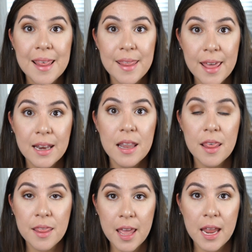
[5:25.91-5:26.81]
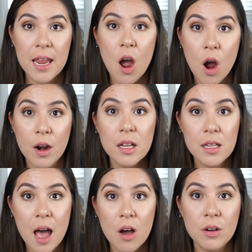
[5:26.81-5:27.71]
then they are
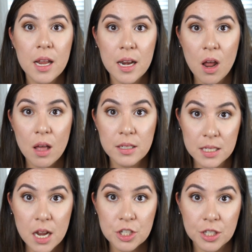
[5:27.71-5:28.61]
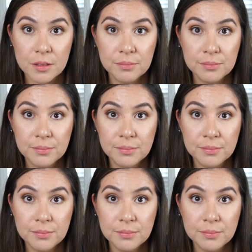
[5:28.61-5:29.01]
allowed a deduction.